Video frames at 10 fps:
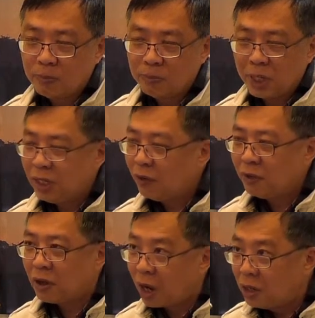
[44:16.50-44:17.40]
Many of
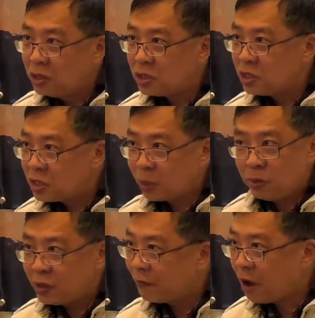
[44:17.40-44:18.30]
the colleges and
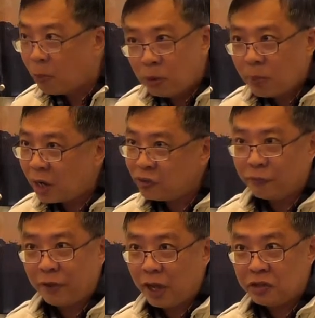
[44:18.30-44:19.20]
seminaries have compromised
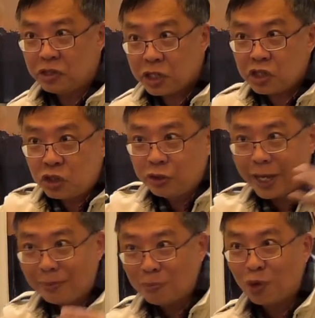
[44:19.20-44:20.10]
the faith just to
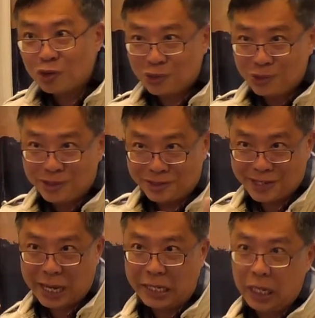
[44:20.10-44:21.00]
get more
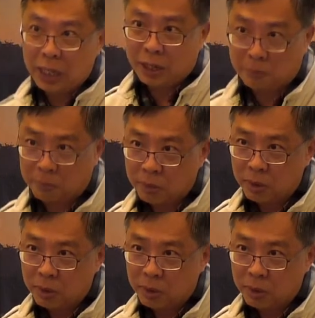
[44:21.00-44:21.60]
students and income.